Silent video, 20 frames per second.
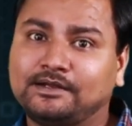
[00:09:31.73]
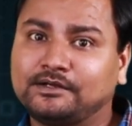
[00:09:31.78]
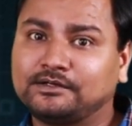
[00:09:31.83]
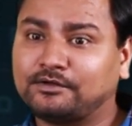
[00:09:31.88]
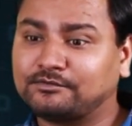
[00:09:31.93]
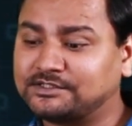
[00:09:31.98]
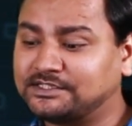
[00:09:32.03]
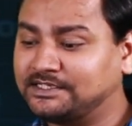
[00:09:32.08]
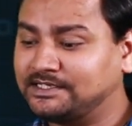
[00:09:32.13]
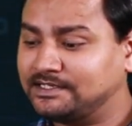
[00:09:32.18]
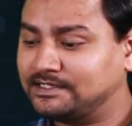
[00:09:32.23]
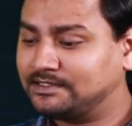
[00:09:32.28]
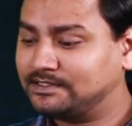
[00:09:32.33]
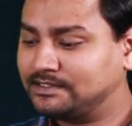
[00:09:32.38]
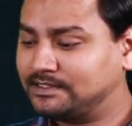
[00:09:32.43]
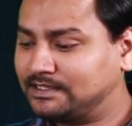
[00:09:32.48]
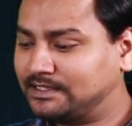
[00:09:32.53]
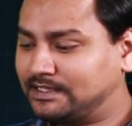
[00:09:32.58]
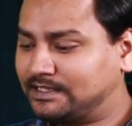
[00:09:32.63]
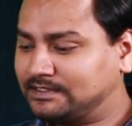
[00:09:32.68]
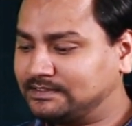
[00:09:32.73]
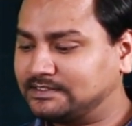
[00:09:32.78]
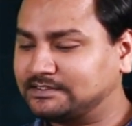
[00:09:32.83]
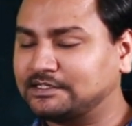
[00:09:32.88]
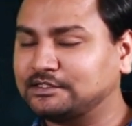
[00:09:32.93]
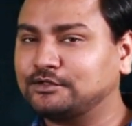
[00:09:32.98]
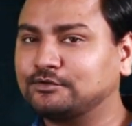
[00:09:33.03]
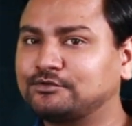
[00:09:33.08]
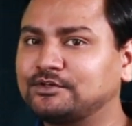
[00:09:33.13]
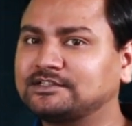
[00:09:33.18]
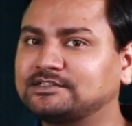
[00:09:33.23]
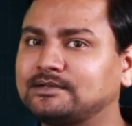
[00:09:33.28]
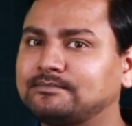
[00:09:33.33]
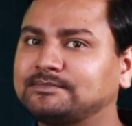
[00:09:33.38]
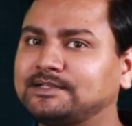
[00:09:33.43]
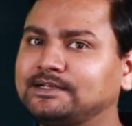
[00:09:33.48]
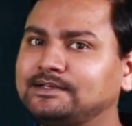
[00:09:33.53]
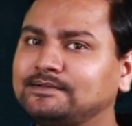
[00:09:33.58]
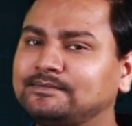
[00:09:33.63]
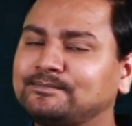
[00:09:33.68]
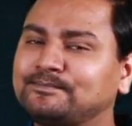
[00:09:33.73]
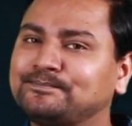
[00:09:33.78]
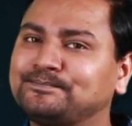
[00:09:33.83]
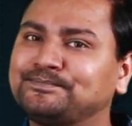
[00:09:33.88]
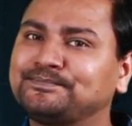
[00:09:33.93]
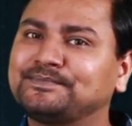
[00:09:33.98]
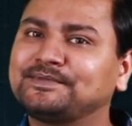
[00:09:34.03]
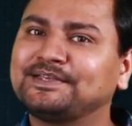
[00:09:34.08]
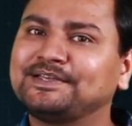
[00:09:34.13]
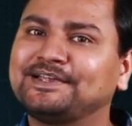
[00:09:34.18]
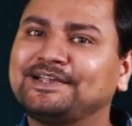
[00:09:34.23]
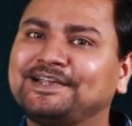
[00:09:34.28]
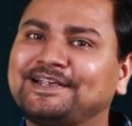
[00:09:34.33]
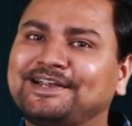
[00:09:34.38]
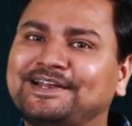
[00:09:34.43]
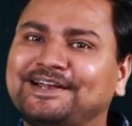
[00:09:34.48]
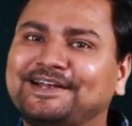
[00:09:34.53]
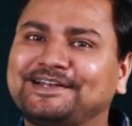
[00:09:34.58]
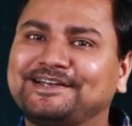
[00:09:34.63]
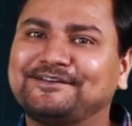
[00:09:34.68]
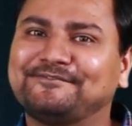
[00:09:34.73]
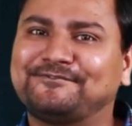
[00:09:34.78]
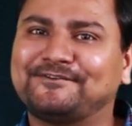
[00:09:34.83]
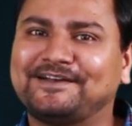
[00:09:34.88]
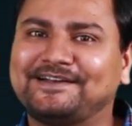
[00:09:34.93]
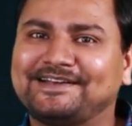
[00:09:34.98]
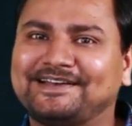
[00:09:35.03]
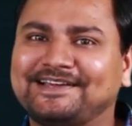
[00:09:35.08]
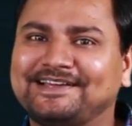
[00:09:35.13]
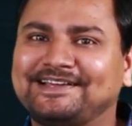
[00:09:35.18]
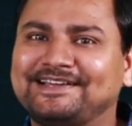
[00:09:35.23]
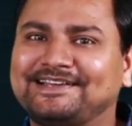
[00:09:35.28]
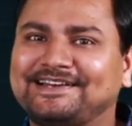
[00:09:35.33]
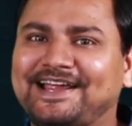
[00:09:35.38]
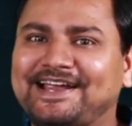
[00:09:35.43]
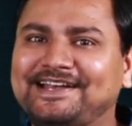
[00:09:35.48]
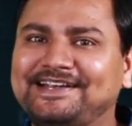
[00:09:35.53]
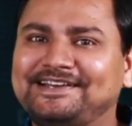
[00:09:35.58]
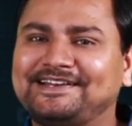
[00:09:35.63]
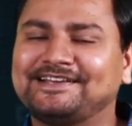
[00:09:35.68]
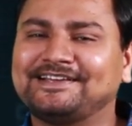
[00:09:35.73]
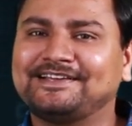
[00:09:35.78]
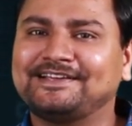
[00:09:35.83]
Now see, this is looking something different, right?